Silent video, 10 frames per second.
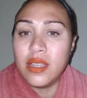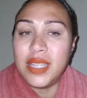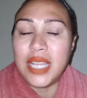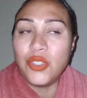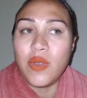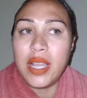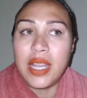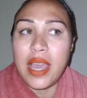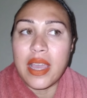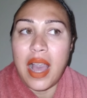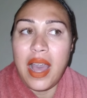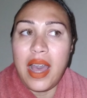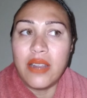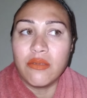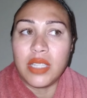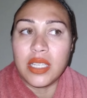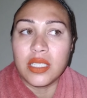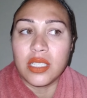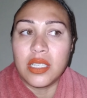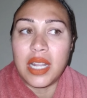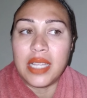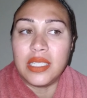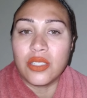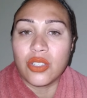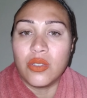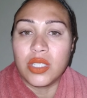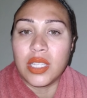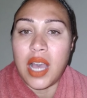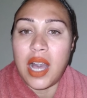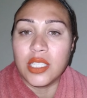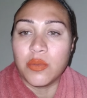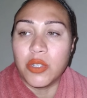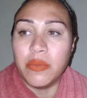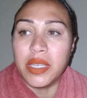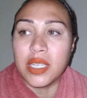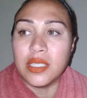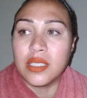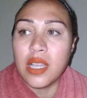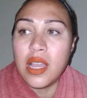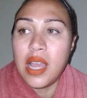That's why like I don't think it's a good idea to go to the hospital, because